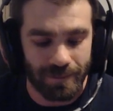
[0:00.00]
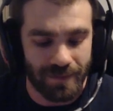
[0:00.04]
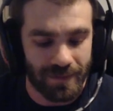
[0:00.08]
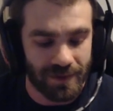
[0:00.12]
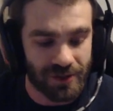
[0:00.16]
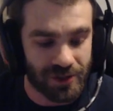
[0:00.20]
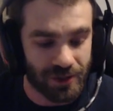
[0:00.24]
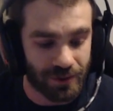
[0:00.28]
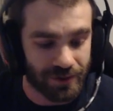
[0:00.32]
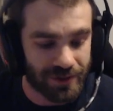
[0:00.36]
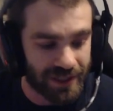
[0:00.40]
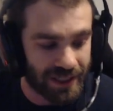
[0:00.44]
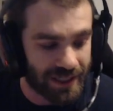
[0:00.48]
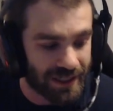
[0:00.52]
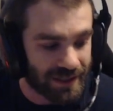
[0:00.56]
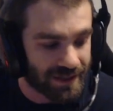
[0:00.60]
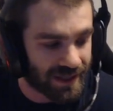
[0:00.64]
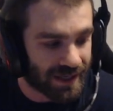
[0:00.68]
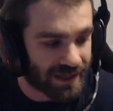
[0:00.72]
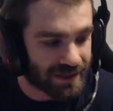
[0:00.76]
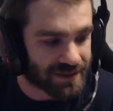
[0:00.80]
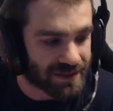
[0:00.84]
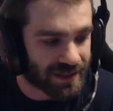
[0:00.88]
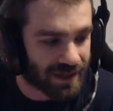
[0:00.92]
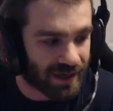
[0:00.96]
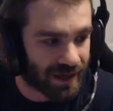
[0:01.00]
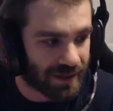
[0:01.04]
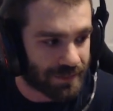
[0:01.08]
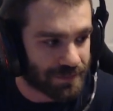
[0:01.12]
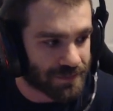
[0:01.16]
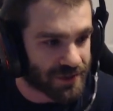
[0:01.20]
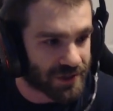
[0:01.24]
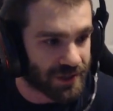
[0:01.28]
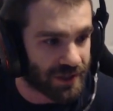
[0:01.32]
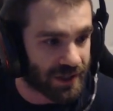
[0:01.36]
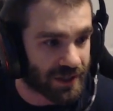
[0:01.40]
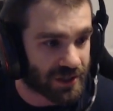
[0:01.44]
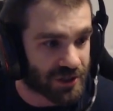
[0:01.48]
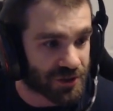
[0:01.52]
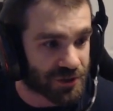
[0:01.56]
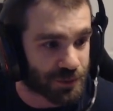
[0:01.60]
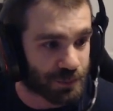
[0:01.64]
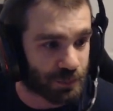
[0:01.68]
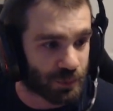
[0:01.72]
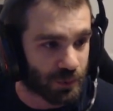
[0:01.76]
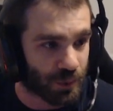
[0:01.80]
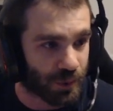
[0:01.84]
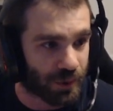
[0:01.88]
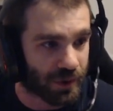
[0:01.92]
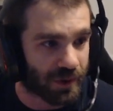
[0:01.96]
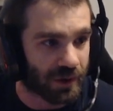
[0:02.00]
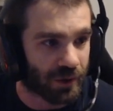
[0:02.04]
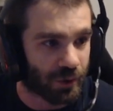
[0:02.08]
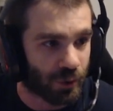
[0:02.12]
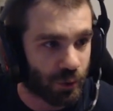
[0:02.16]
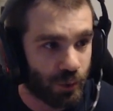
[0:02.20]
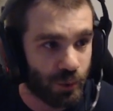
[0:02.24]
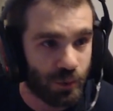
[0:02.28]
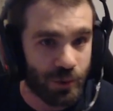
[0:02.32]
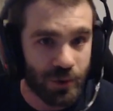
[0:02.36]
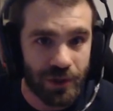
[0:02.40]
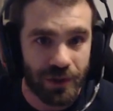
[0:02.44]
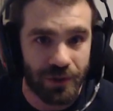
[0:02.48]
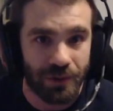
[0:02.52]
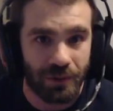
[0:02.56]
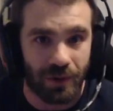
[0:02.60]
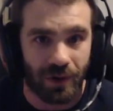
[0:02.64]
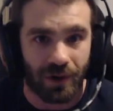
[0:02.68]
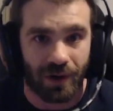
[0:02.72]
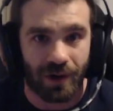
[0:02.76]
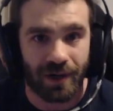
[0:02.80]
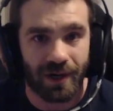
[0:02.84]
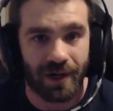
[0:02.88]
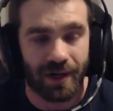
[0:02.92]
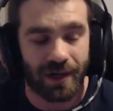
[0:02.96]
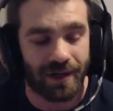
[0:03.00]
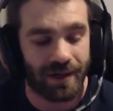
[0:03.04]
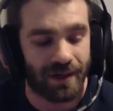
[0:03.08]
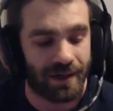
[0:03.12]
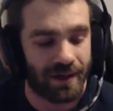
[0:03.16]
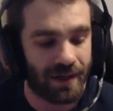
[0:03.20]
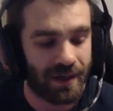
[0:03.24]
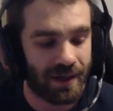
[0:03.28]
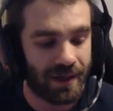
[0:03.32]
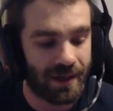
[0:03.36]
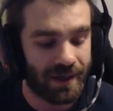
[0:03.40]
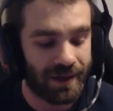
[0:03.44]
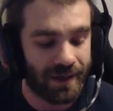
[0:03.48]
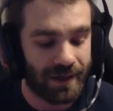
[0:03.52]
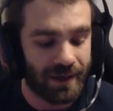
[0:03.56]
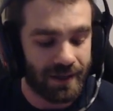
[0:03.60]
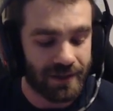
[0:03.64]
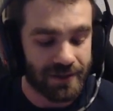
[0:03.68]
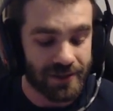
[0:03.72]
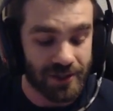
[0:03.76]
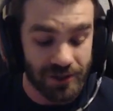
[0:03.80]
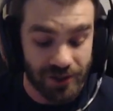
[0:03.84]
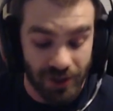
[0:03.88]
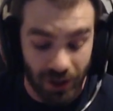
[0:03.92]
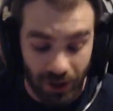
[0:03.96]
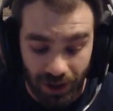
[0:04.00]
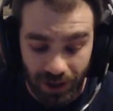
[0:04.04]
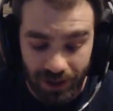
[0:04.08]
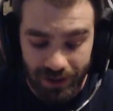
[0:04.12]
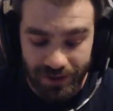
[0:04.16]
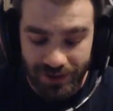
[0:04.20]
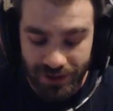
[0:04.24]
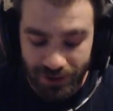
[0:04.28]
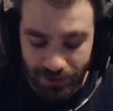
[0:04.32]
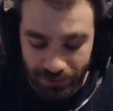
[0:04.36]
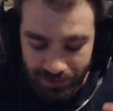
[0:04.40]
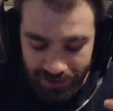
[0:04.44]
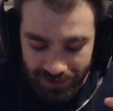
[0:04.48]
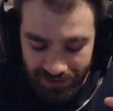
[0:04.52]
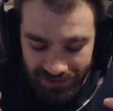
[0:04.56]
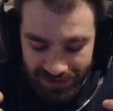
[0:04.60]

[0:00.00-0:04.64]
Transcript: So take that time to explore who you are, to really